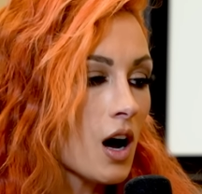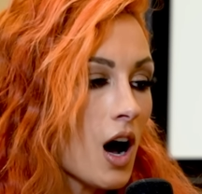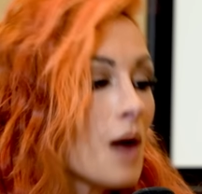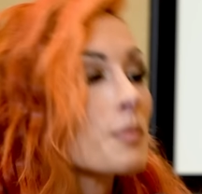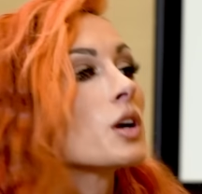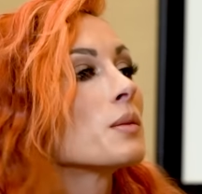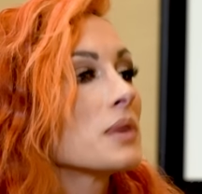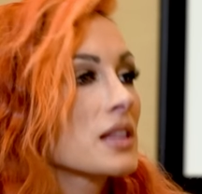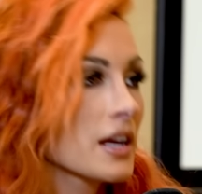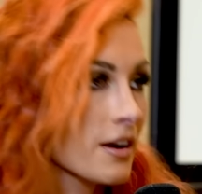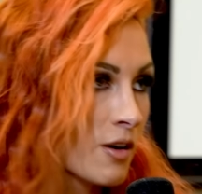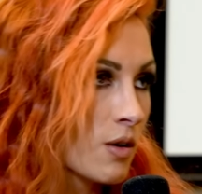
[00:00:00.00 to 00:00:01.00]
I'm gonna be the
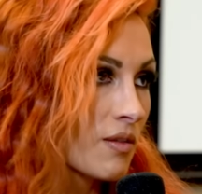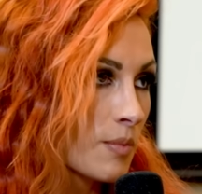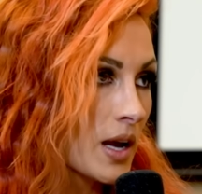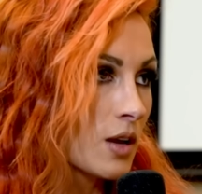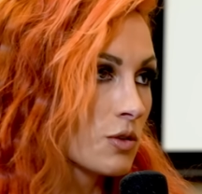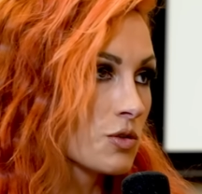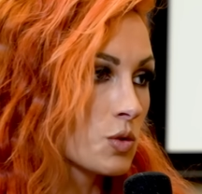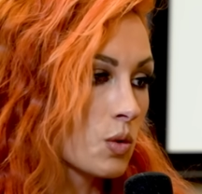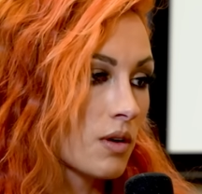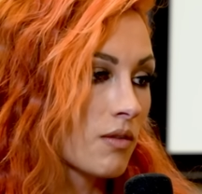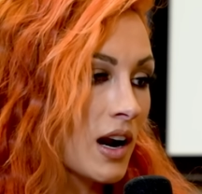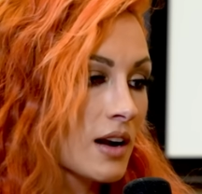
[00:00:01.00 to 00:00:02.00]
hero of my own
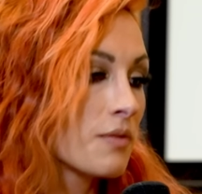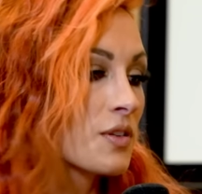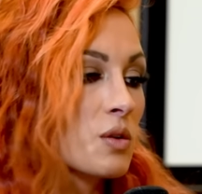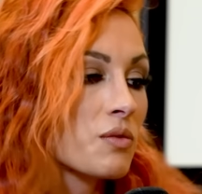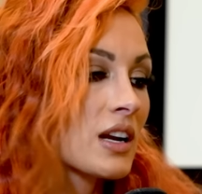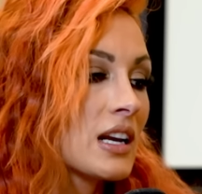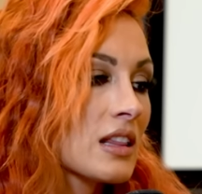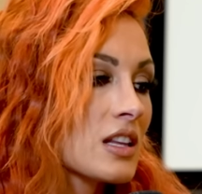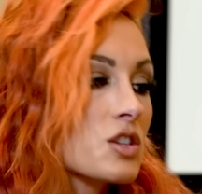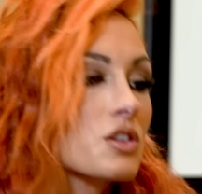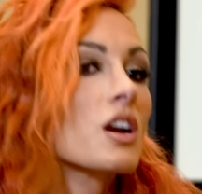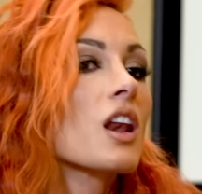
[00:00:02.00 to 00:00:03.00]
story, right? If you're reading
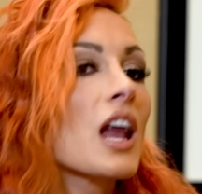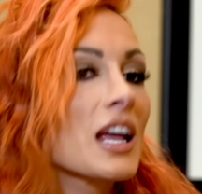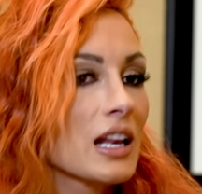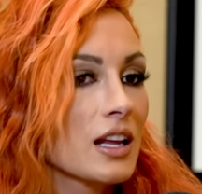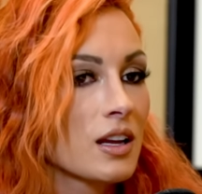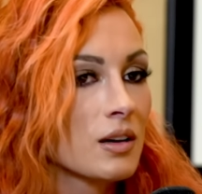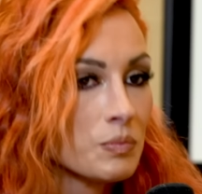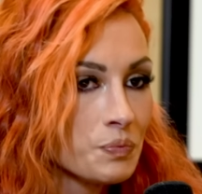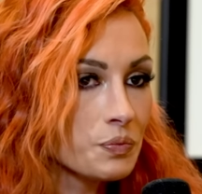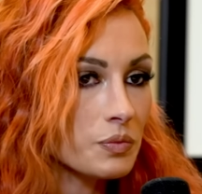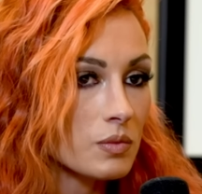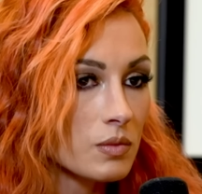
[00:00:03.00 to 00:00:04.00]
this, you're likely
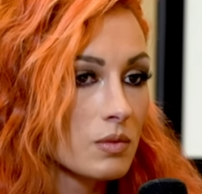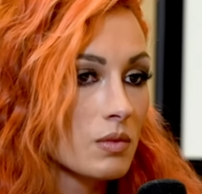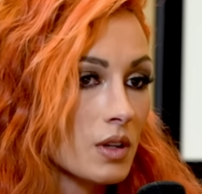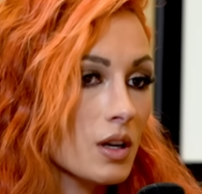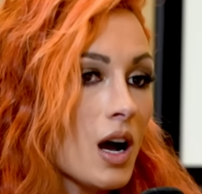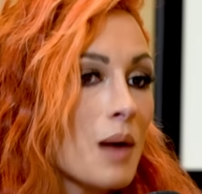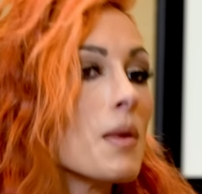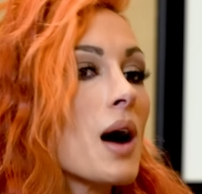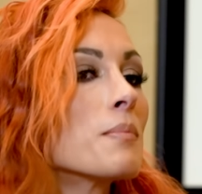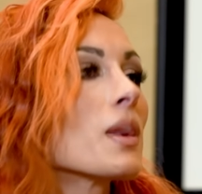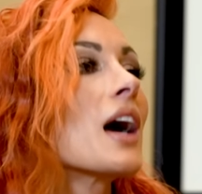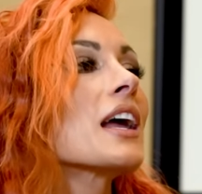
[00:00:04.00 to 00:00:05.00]
I'm
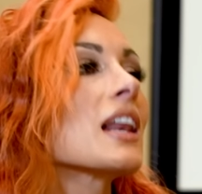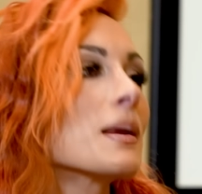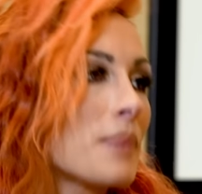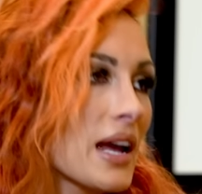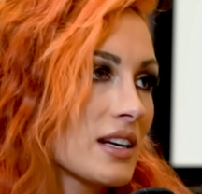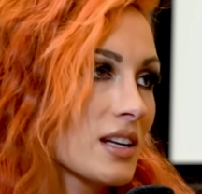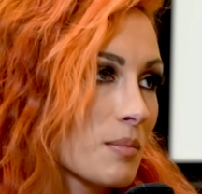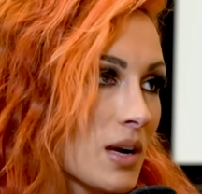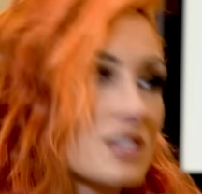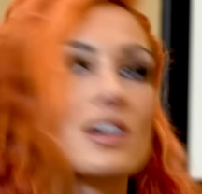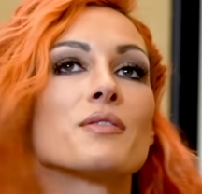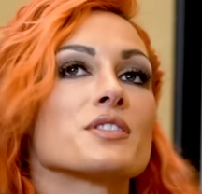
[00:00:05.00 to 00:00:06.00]
I'm likely painting
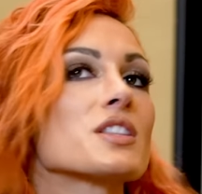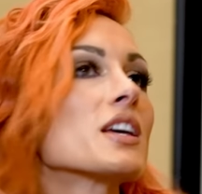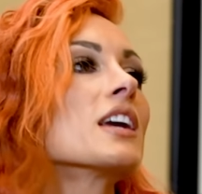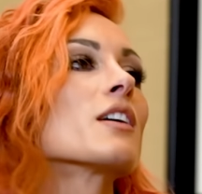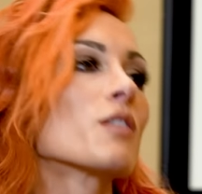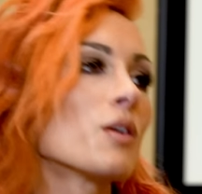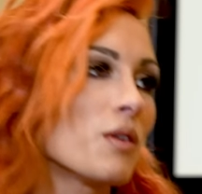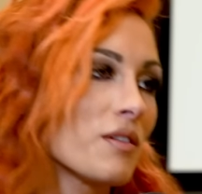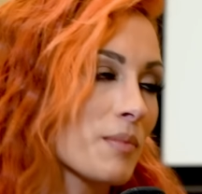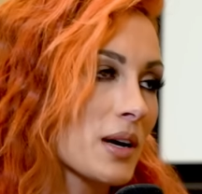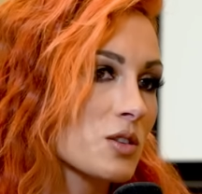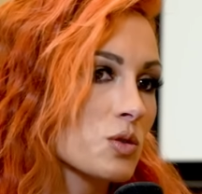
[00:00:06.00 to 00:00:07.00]
myself as the hero
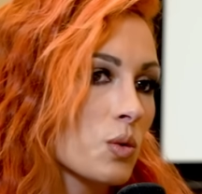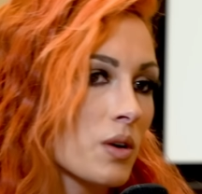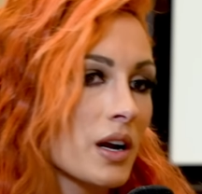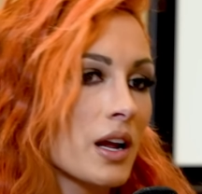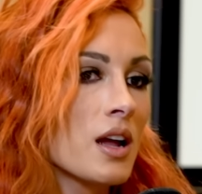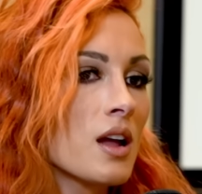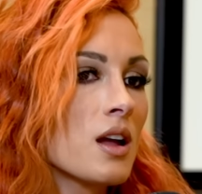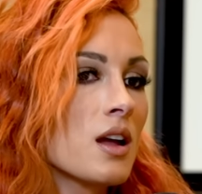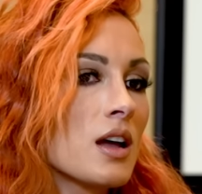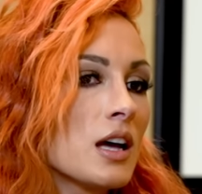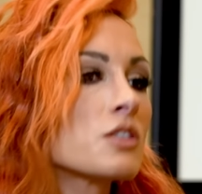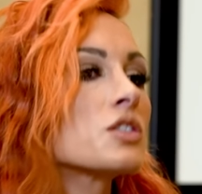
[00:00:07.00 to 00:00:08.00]
of my story.
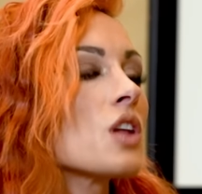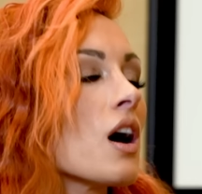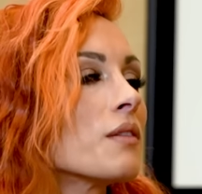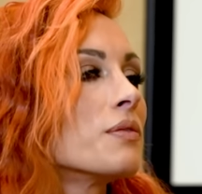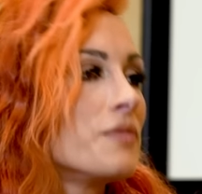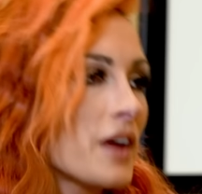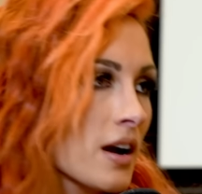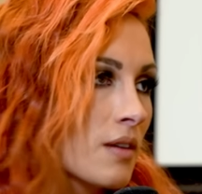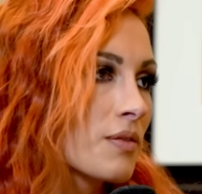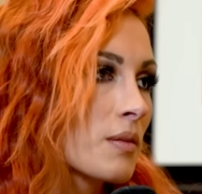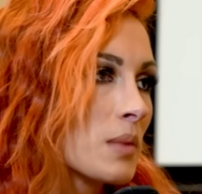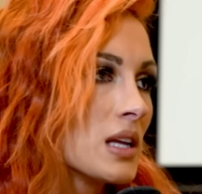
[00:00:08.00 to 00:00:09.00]
It's not fair
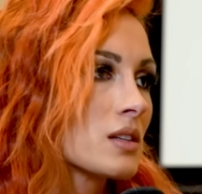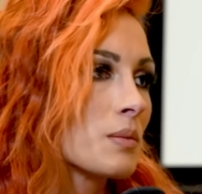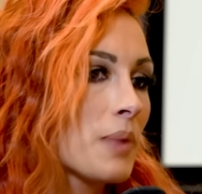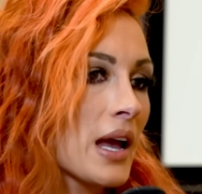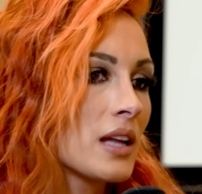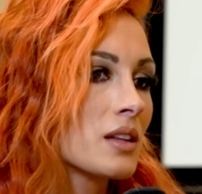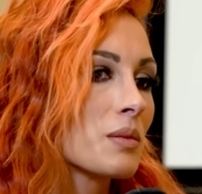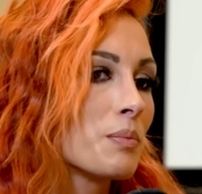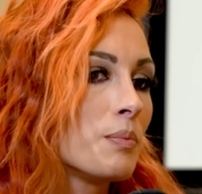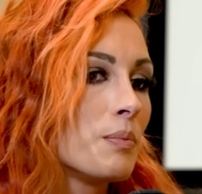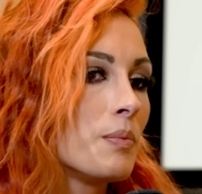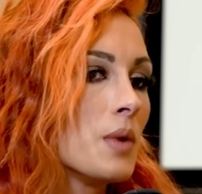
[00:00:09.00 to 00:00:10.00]
for me to paint
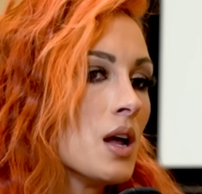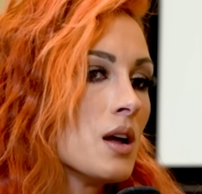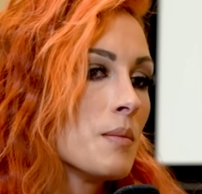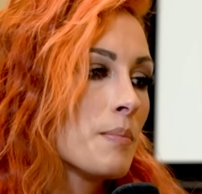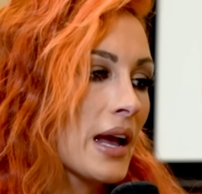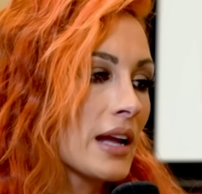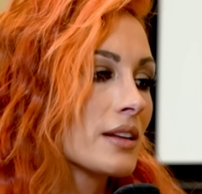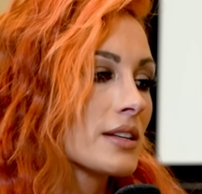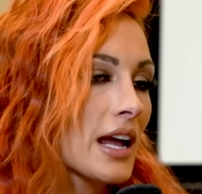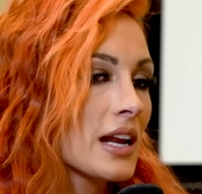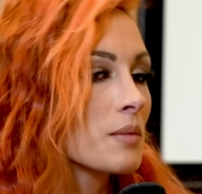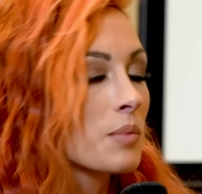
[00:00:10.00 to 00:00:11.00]
paint
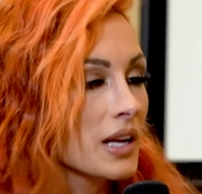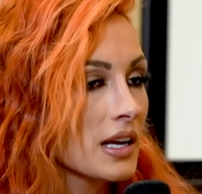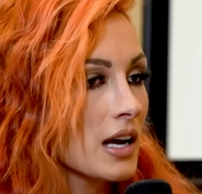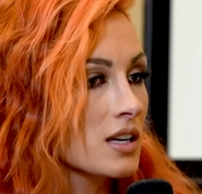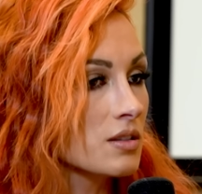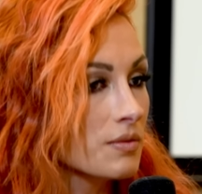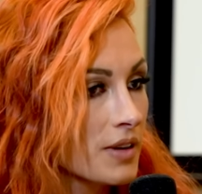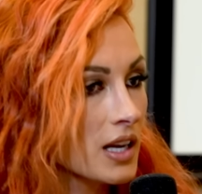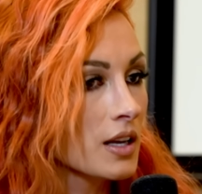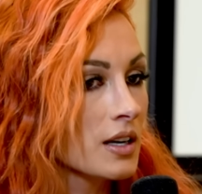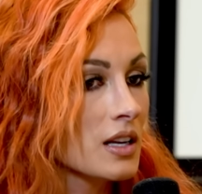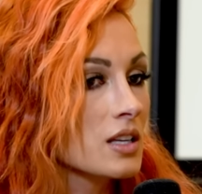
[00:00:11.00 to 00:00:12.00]
anybody as a
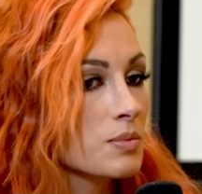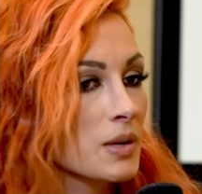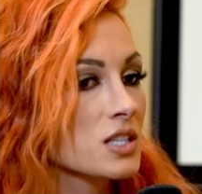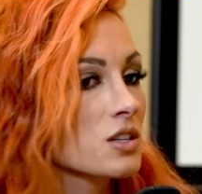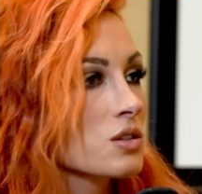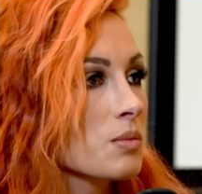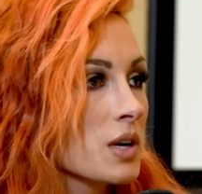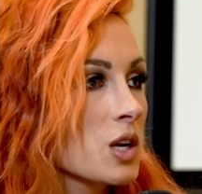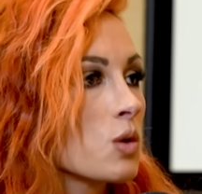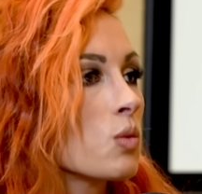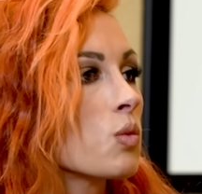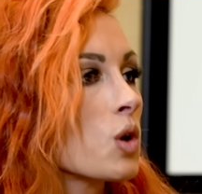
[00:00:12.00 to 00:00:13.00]
villain, especially somebody
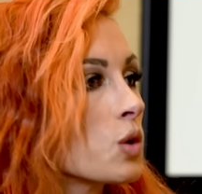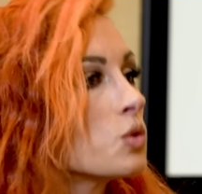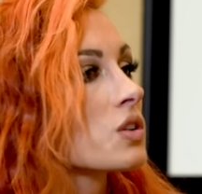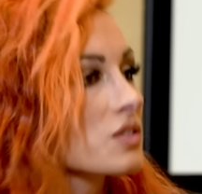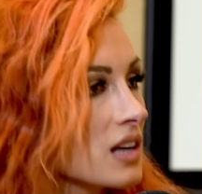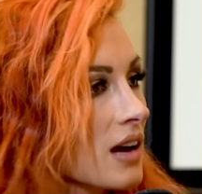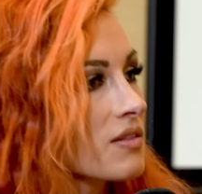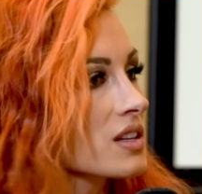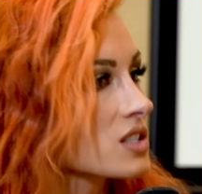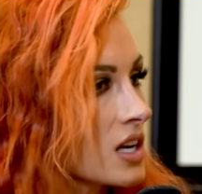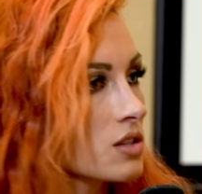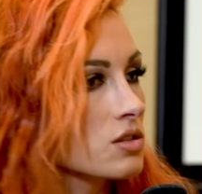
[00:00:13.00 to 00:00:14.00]
who who doesn't have the
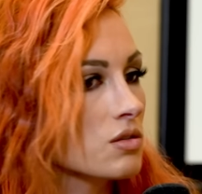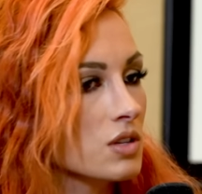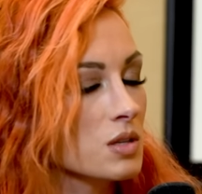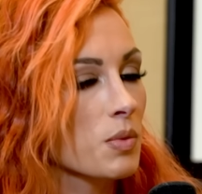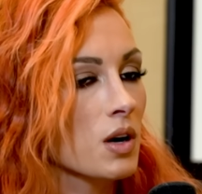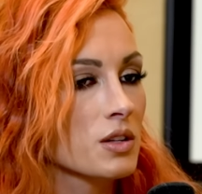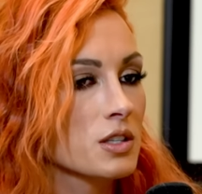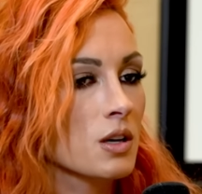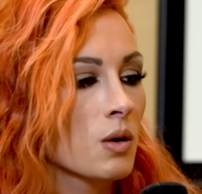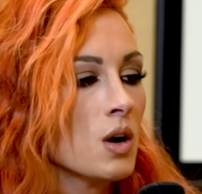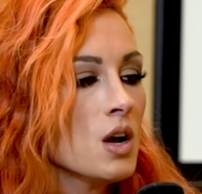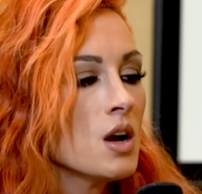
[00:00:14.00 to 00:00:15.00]
chance to respond.
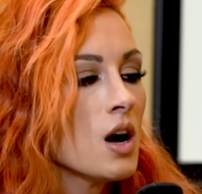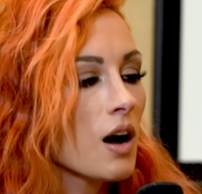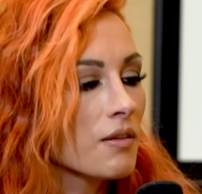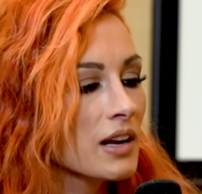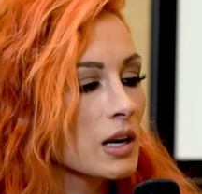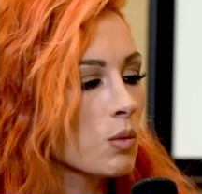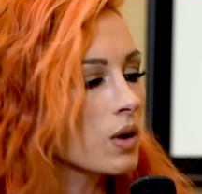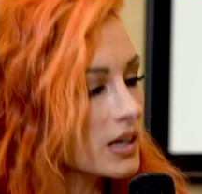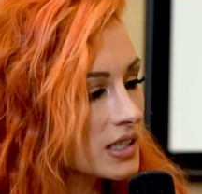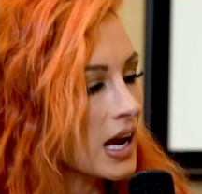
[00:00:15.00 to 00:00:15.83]
So I really wanted